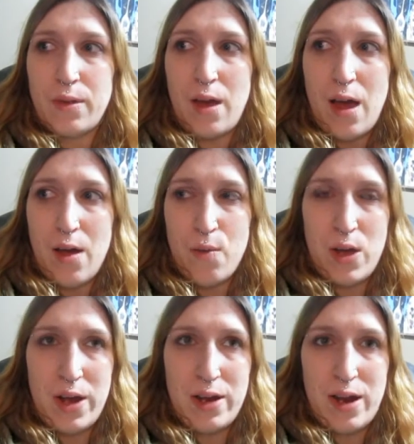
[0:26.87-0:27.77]
I
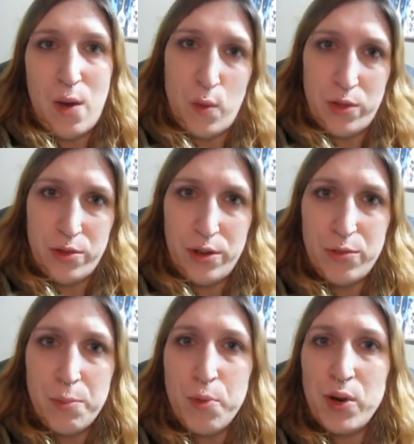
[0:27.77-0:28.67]
weighed in at
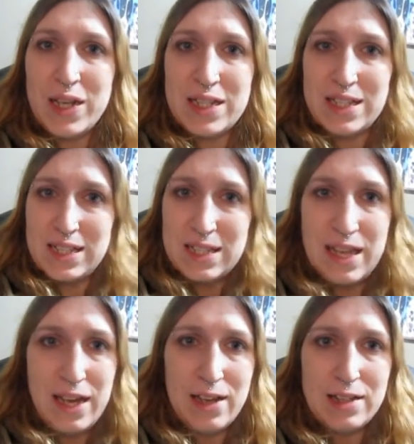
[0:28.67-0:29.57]

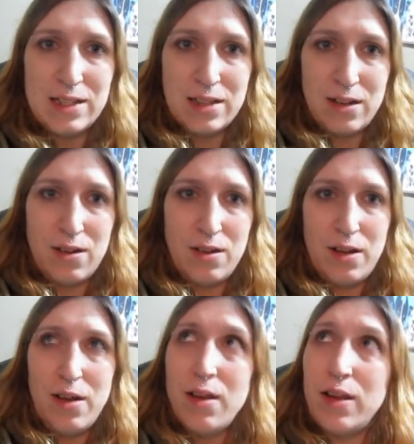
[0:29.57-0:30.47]
133.6
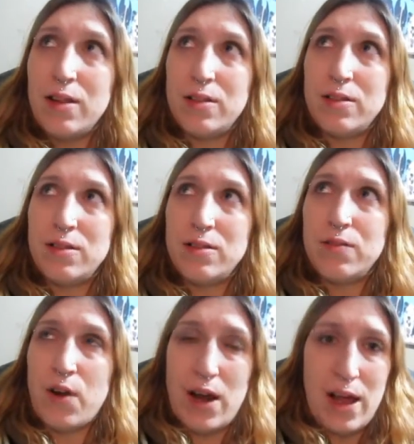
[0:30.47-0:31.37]
on
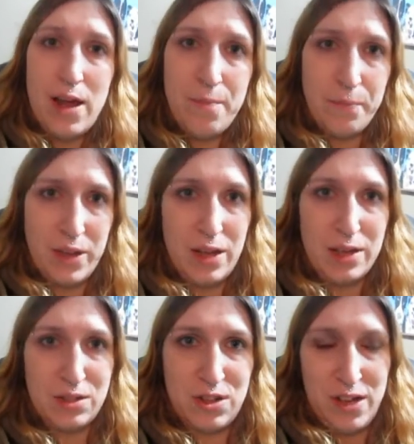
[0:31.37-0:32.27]
Friday,
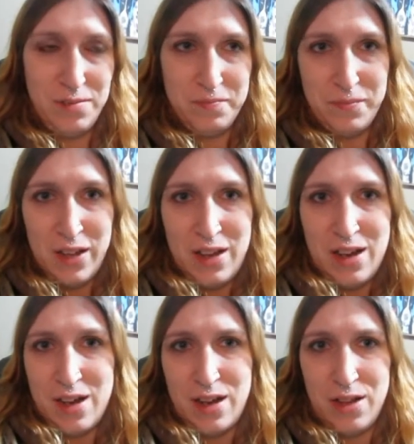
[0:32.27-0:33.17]
yesterday.
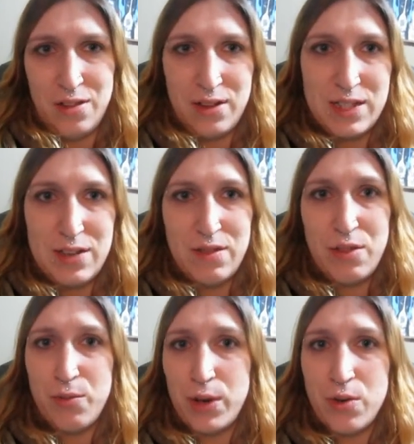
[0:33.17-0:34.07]

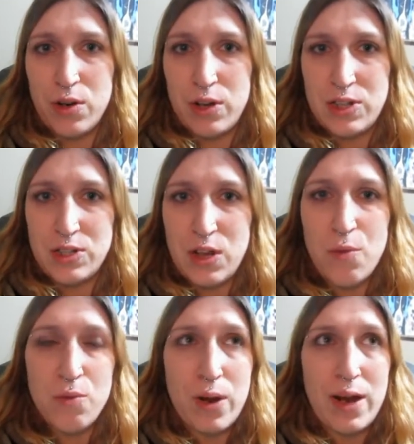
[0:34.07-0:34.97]
37 3/4 inches
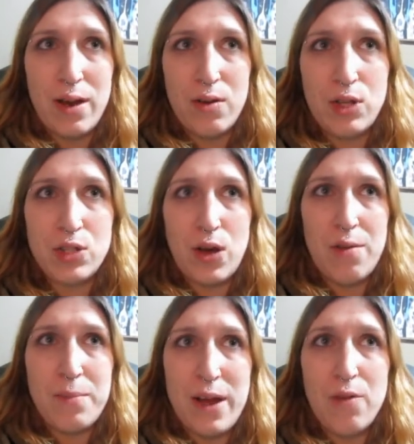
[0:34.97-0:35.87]
around. So
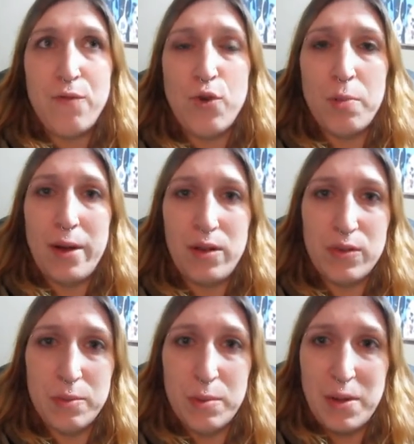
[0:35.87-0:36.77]
I'm down 4 pounds
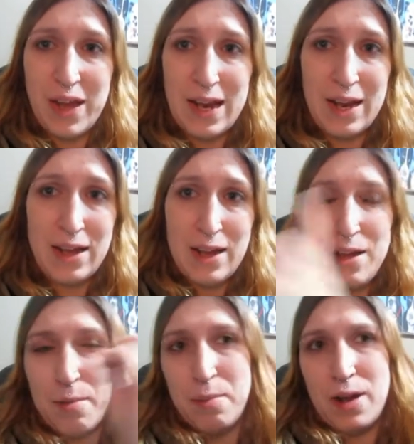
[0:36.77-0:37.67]
from the beginning,
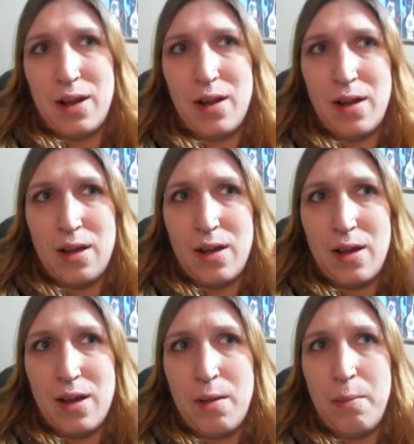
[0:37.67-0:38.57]
but
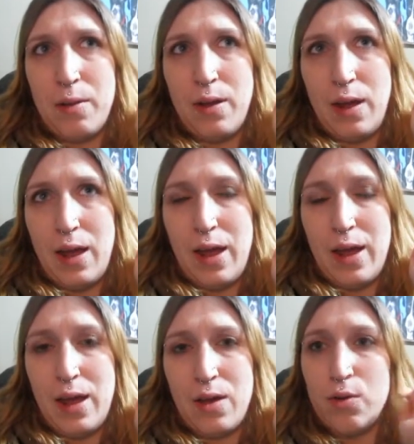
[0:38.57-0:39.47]
up
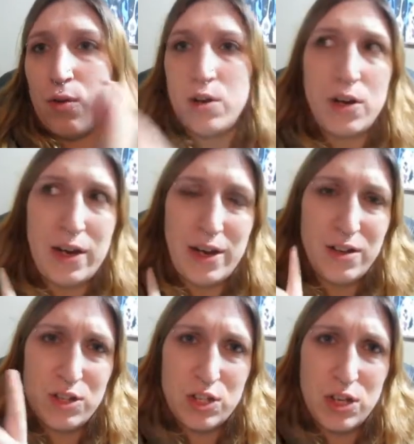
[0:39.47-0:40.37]
a 1/4
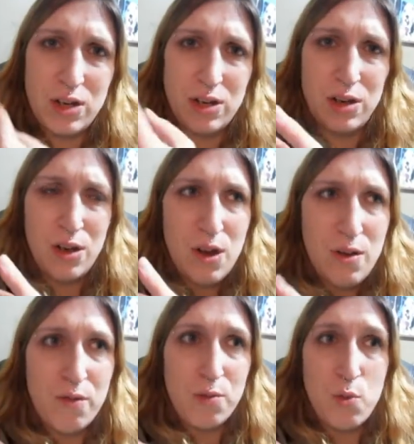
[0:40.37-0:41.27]
inch
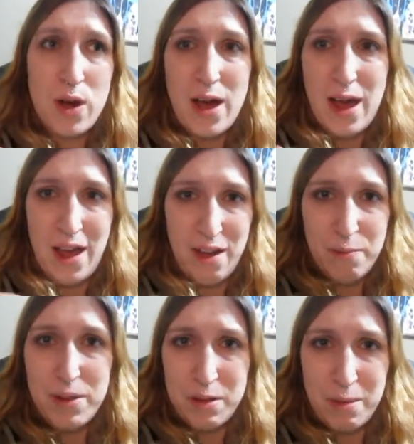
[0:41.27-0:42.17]
from what I
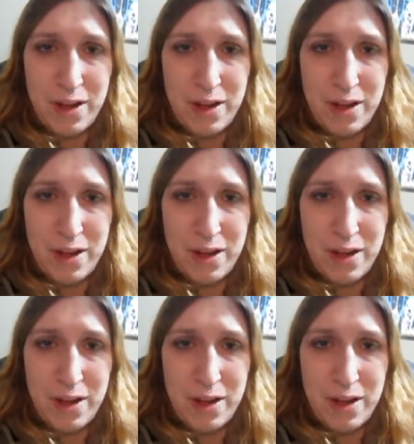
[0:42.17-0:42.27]
have been the